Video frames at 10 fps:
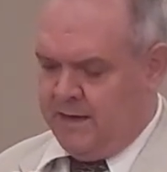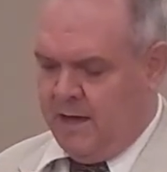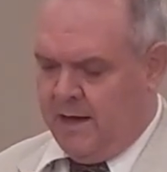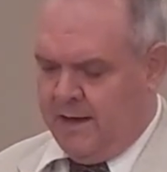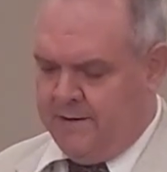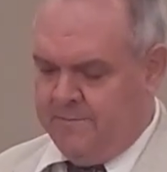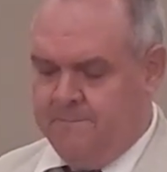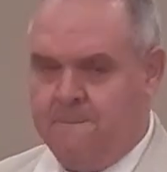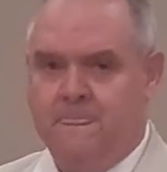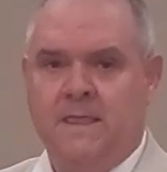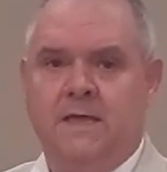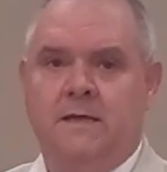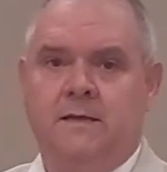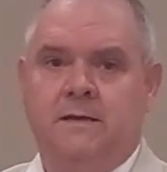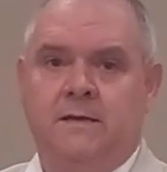God
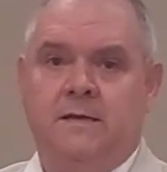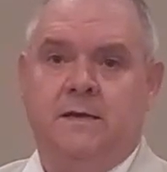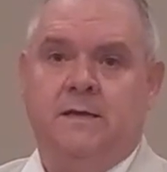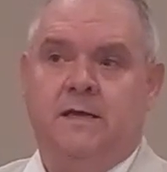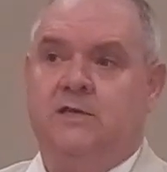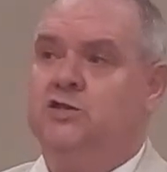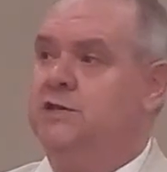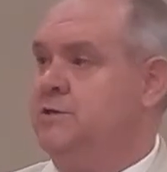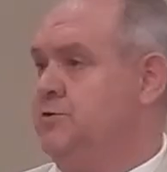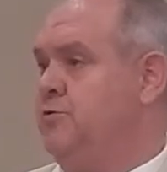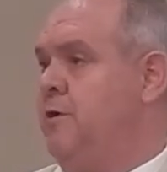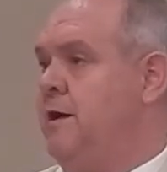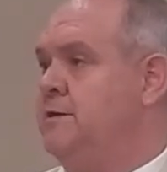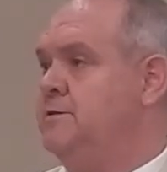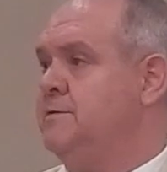in Jesus
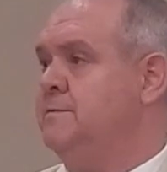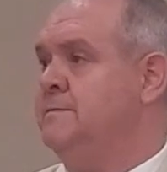Christ.